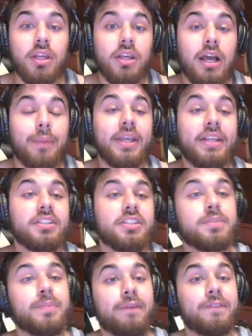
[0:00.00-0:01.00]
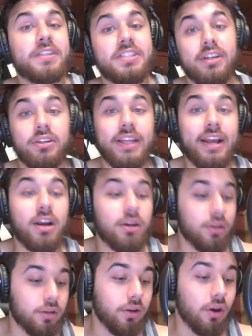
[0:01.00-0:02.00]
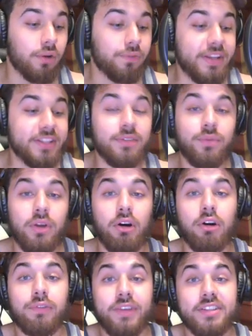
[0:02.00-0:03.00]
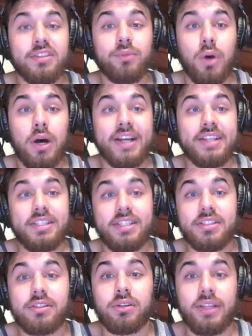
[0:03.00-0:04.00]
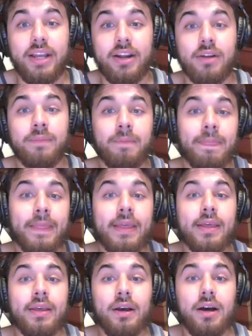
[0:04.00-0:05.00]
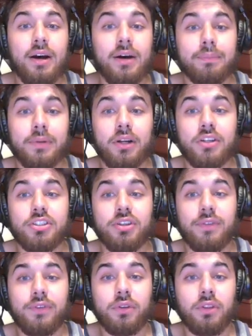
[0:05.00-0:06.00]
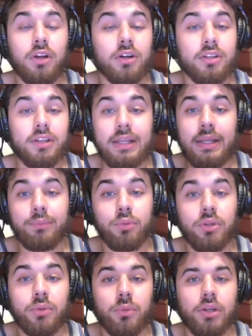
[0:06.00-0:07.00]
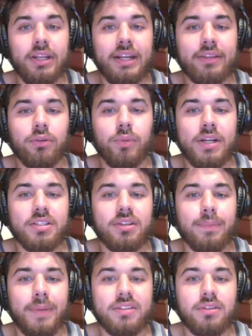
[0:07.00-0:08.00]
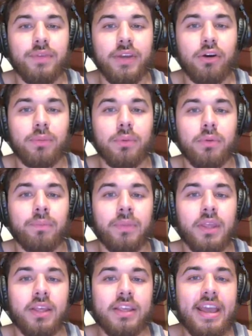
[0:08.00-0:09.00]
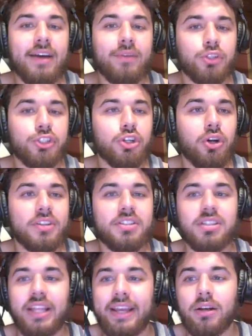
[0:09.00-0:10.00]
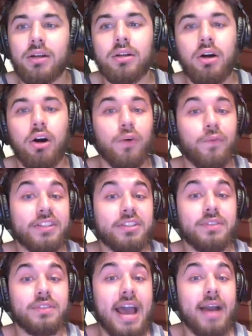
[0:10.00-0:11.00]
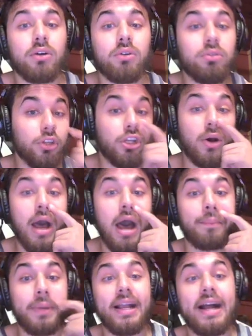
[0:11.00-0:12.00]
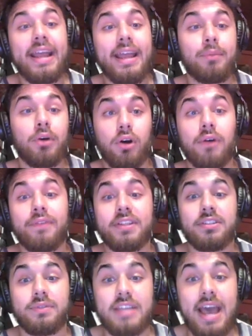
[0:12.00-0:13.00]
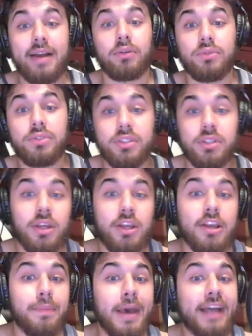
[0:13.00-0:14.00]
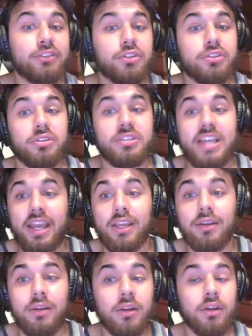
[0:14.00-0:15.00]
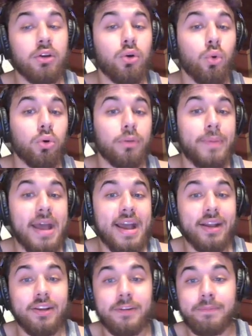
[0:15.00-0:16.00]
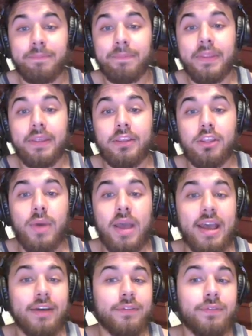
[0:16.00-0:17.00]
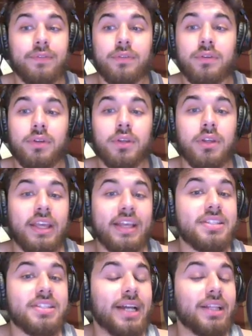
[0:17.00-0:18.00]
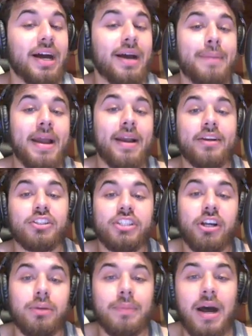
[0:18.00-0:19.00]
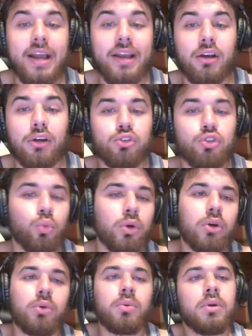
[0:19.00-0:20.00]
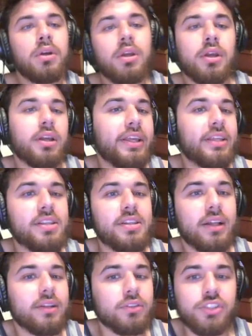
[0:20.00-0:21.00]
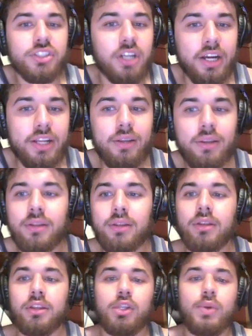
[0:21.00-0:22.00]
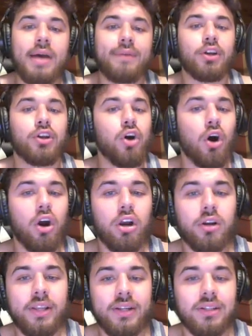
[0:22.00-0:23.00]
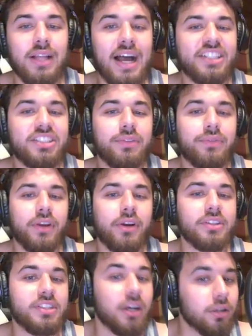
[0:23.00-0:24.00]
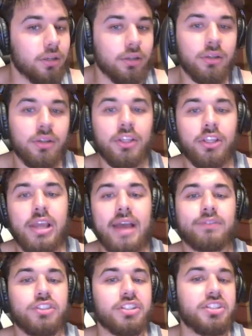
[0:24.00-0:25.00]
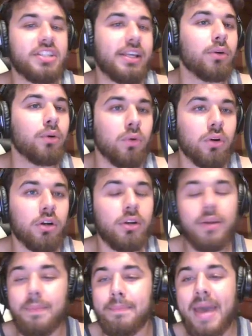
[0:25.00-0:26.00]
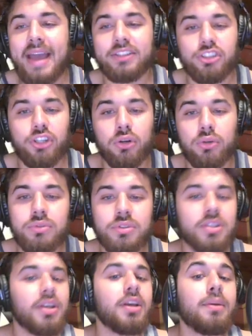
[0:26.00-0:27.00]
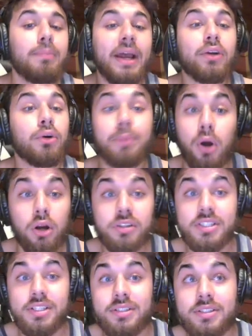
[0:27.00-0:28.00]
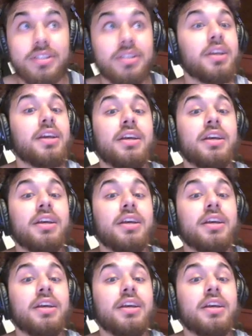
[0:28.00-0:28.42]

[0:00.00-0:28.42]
I mean, Smith is still there, offensive wise, he's still there. But also, if you look, we're looking at the rest of the best available. You have Rashawn Slater, offensive tackle. You know how big I am on offensive tackles. Patrick Surtain, cornerback. You have inside linebacker Jeremiah Ozuwu. He's another stud. You have a guard in Elijah Vera Tucker. You have Jasee Horn, Mac Jones, Micah Parsons.